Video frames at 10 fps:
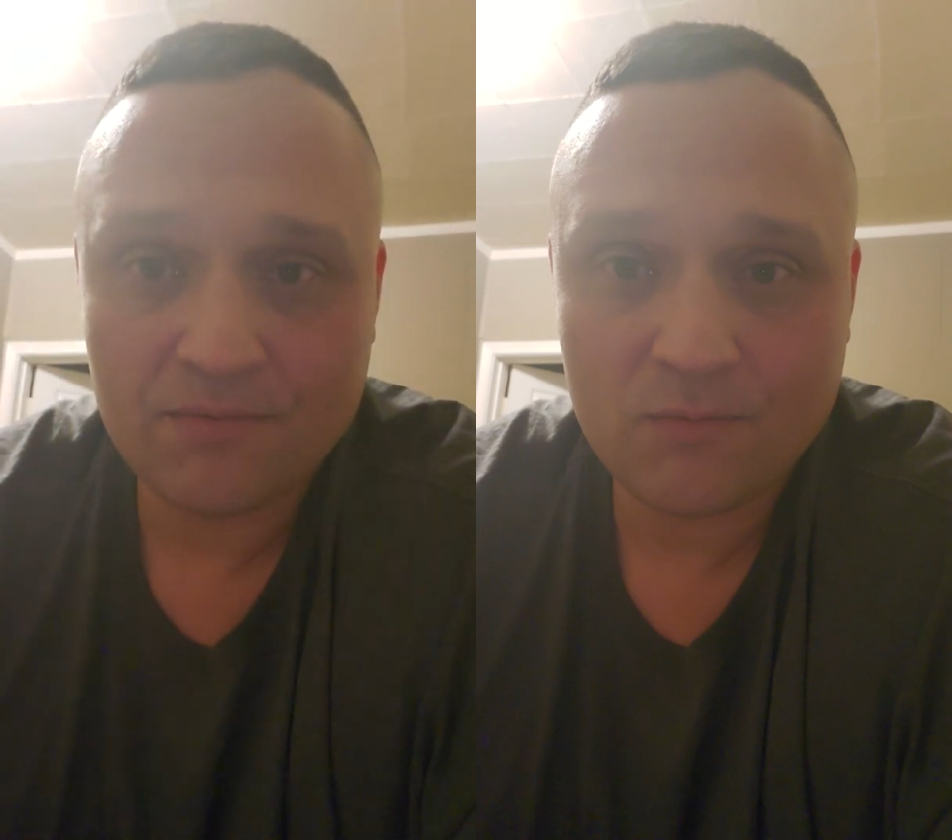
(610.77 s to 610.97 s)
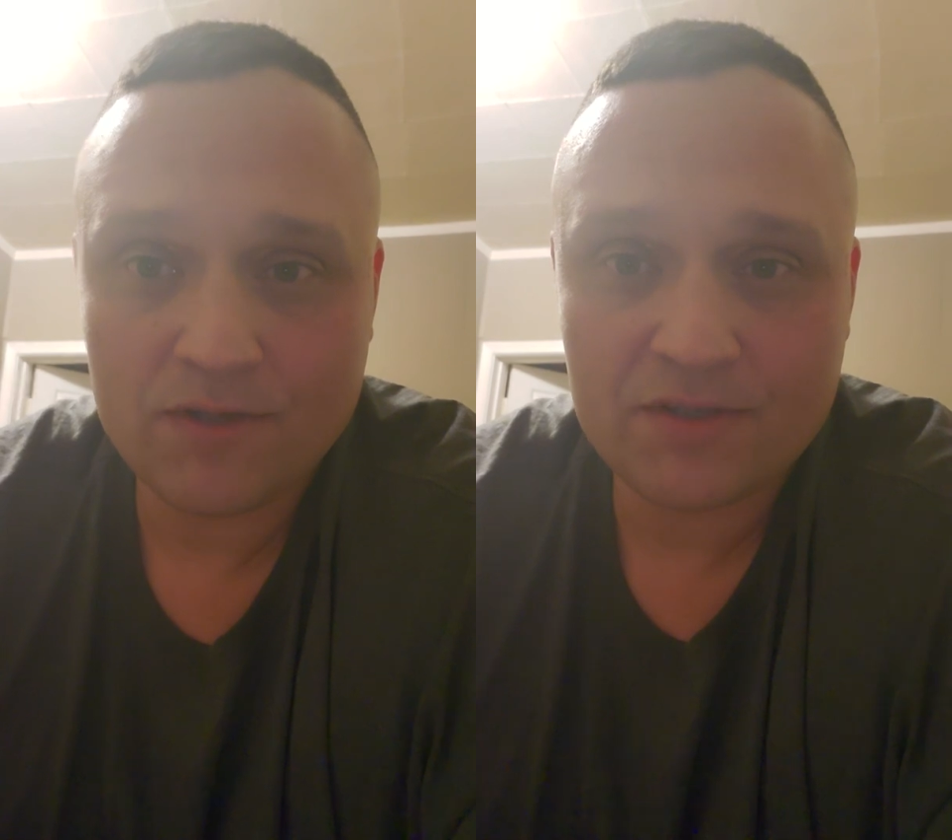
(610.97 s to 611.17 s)

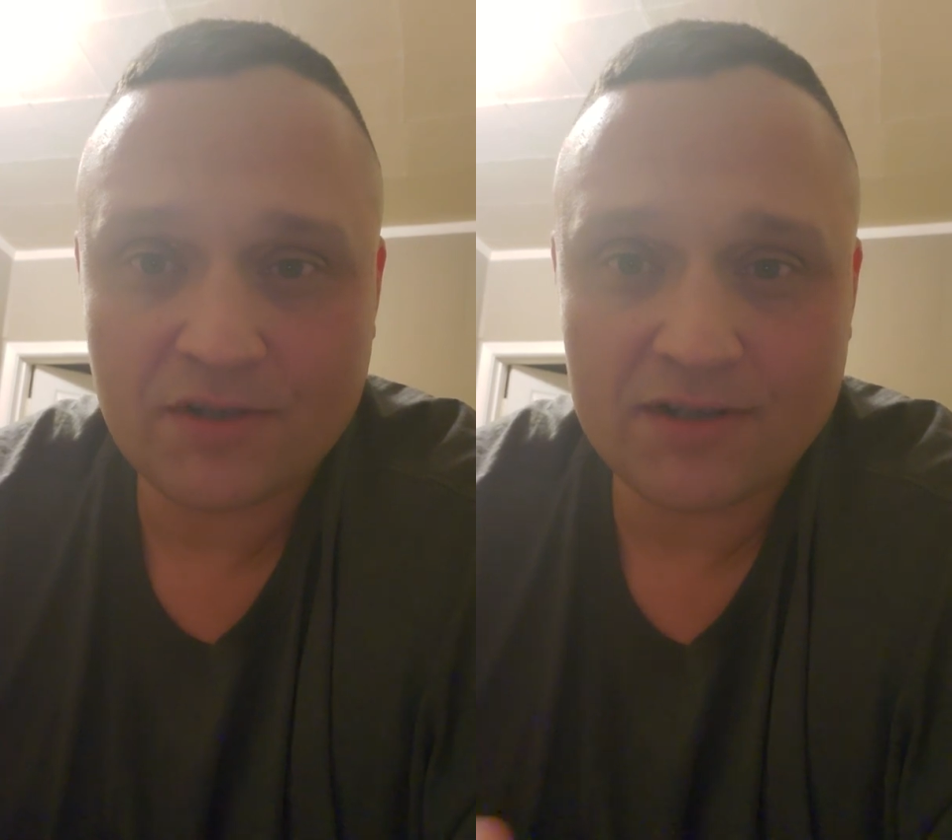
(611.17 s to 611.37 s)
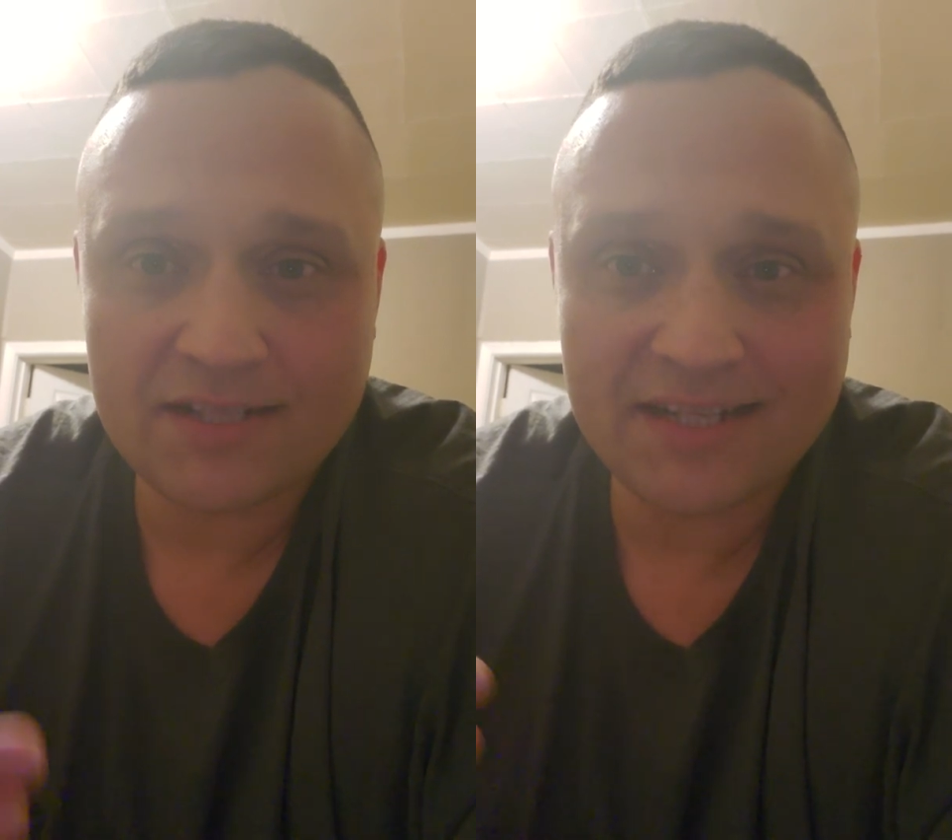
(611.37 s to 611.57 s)
which
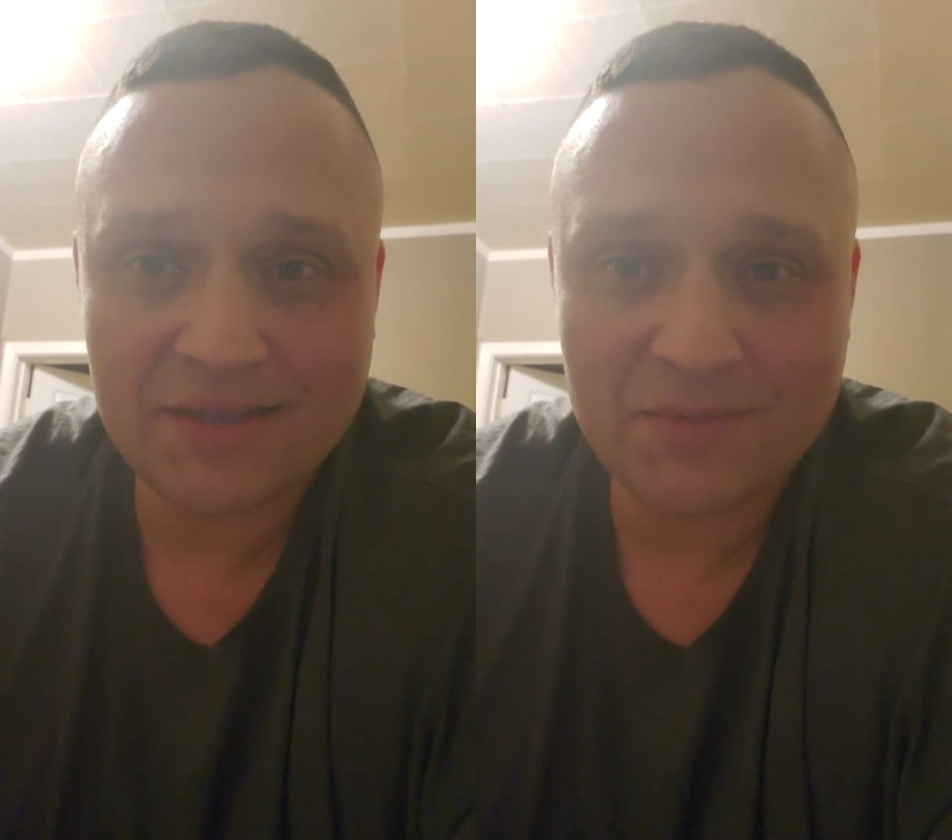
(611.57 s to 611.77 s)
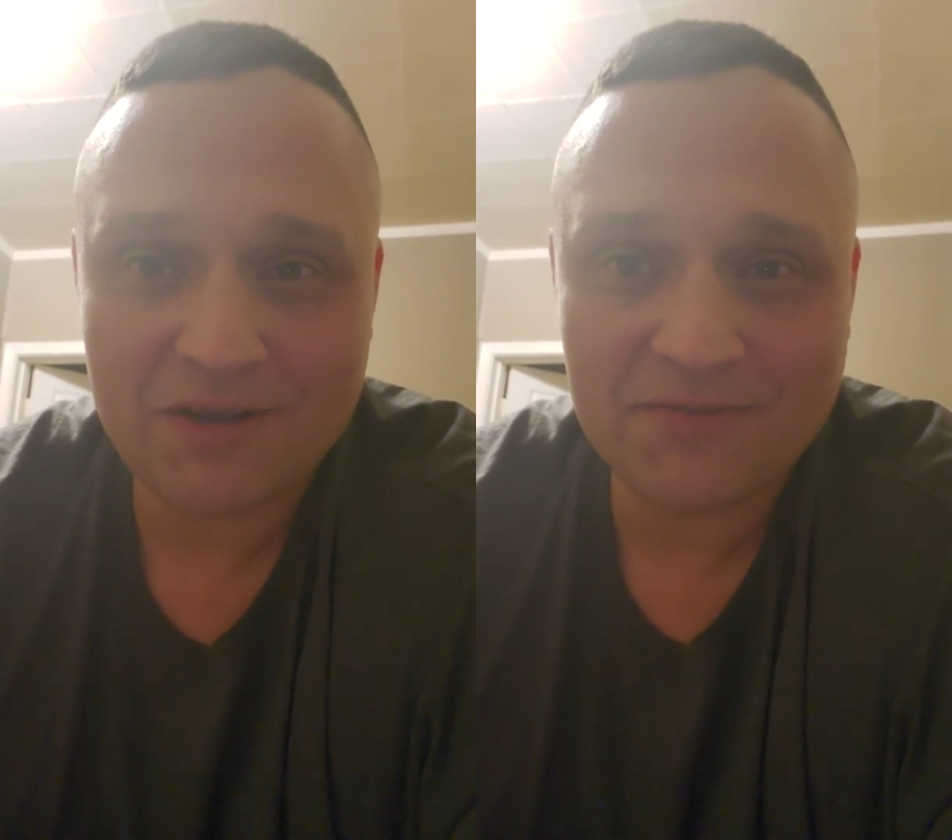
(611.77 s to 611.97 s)
starts to get
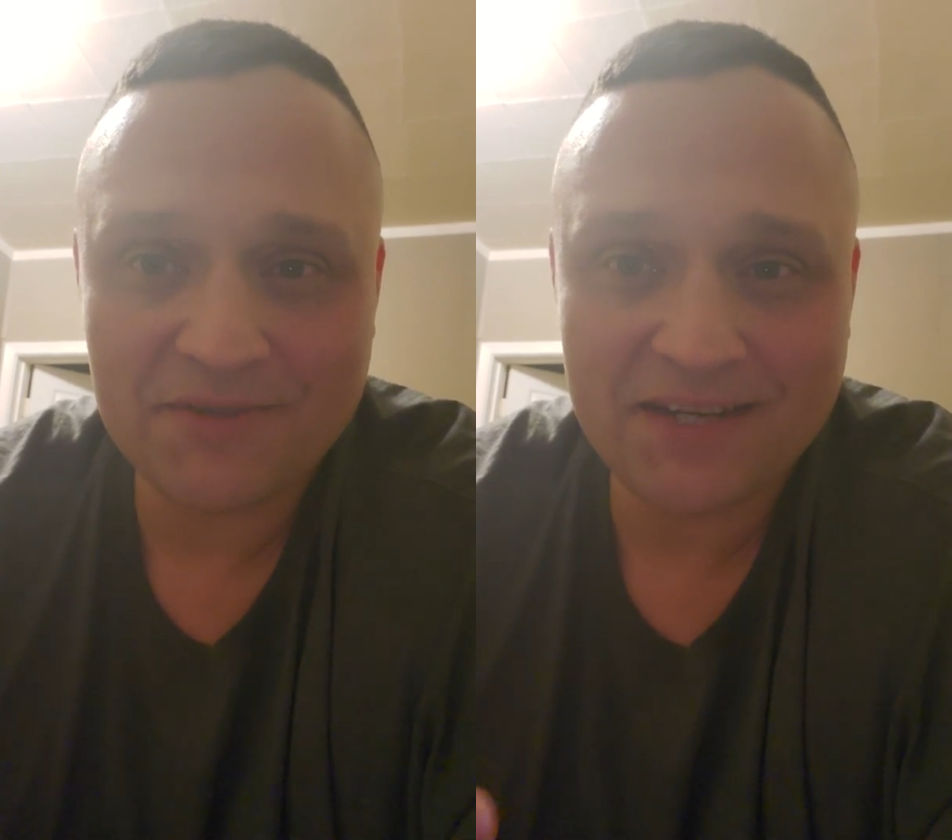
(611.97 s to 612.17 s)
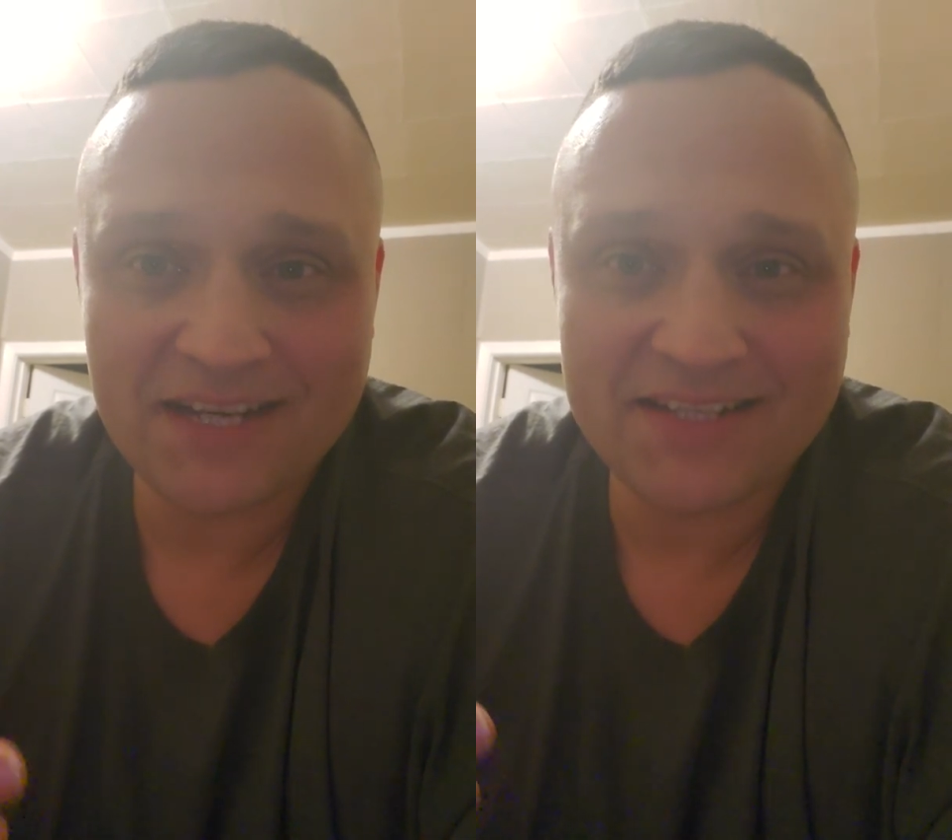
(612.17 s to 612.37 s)
them off. So
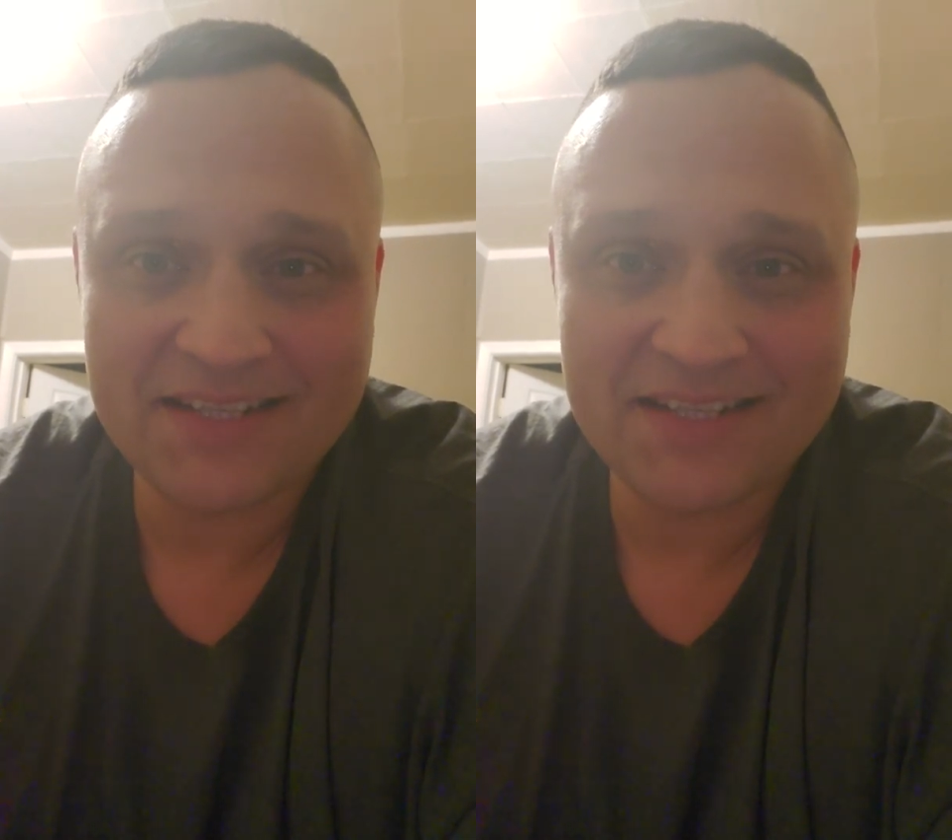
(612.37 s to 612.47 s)
the next